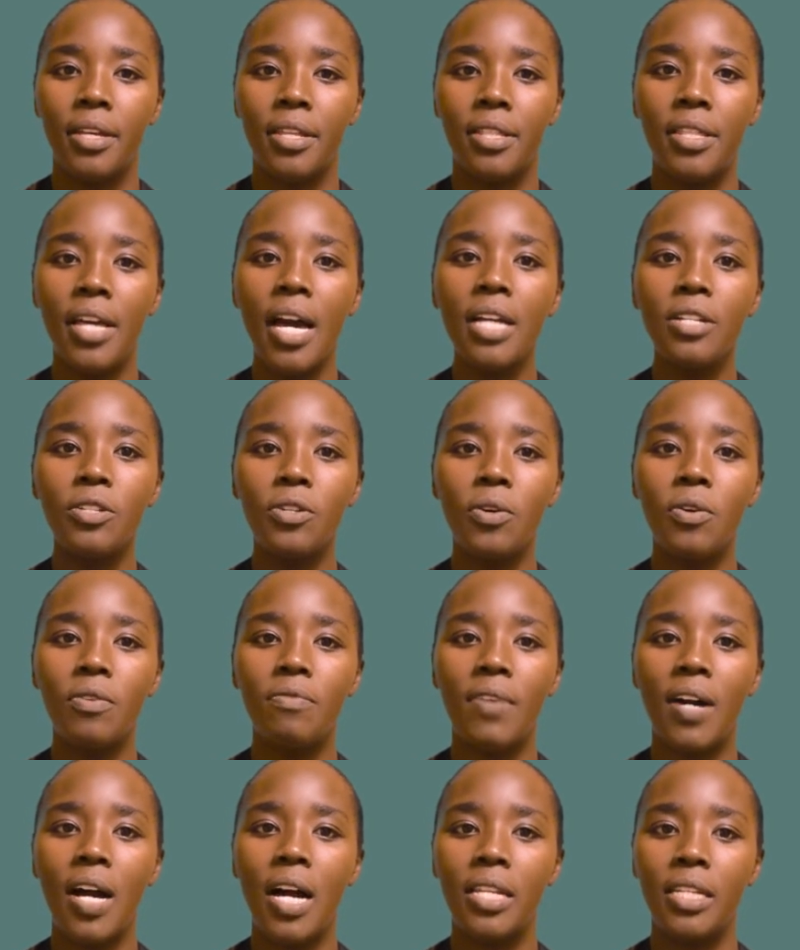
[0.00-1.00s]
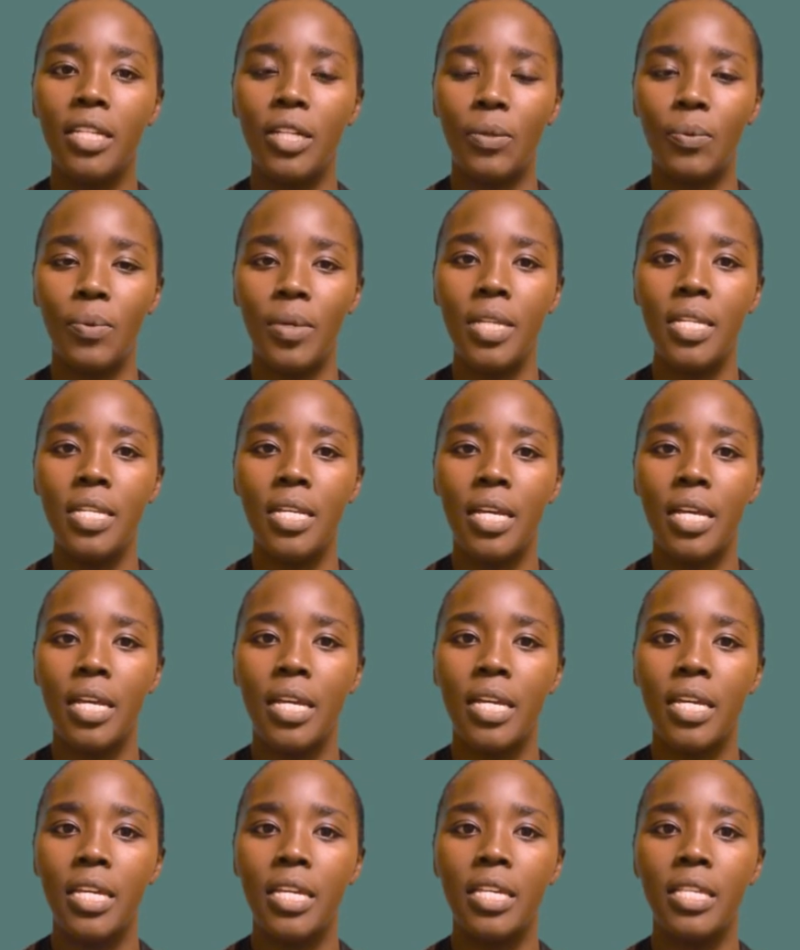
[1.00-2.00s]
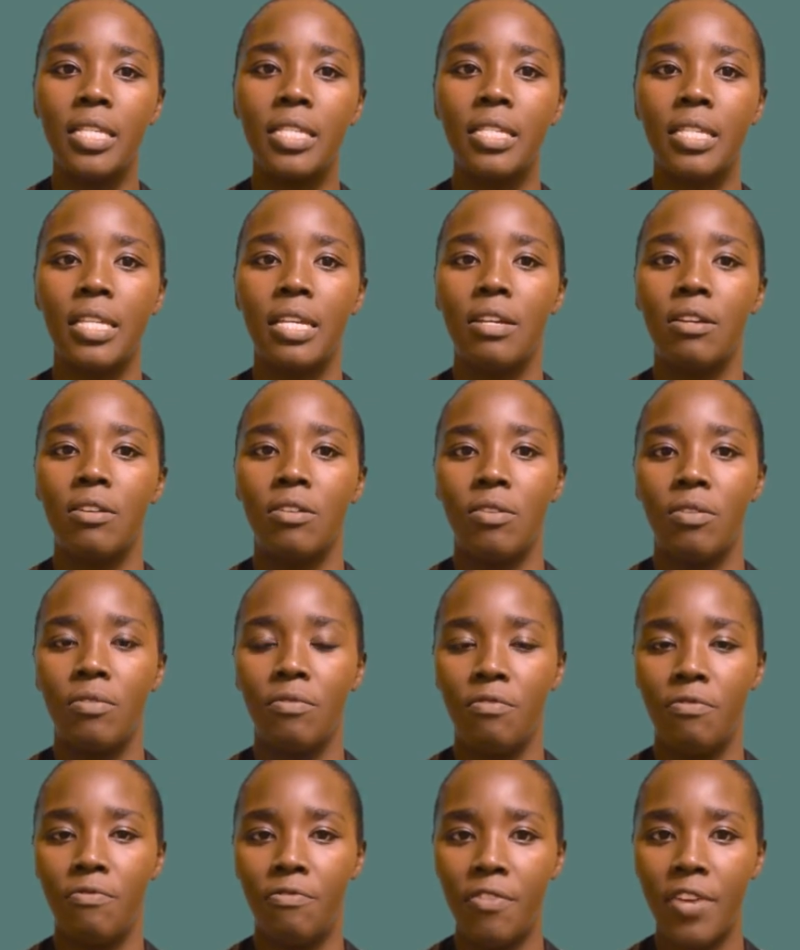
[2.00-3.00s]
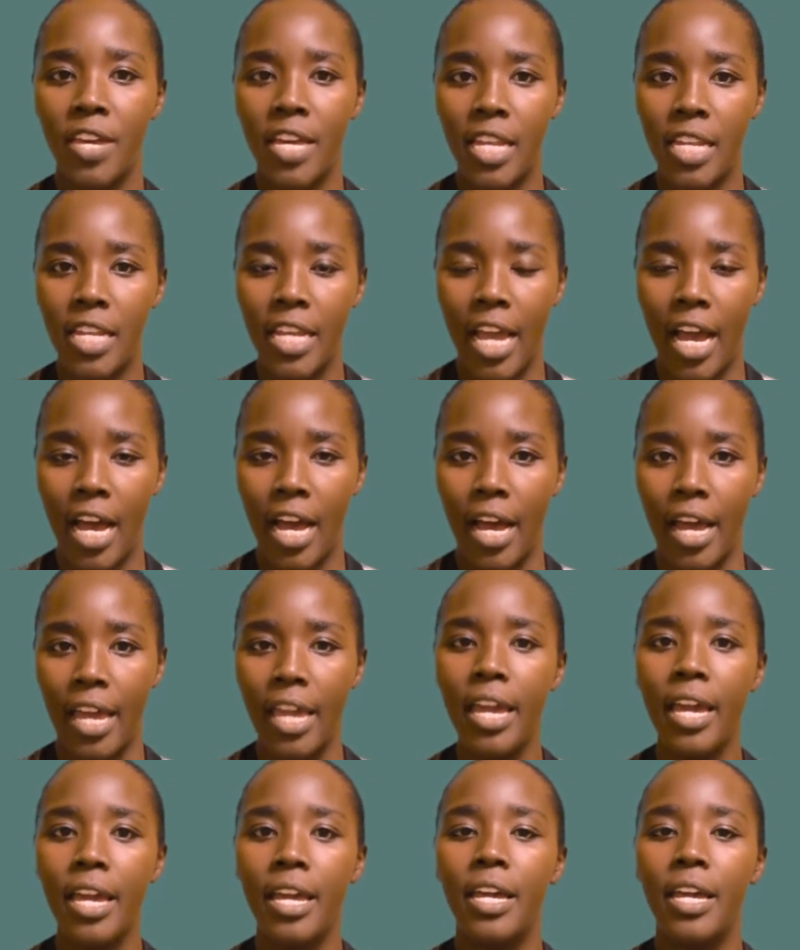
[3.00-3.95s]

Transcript: That of a liquid is fairly high,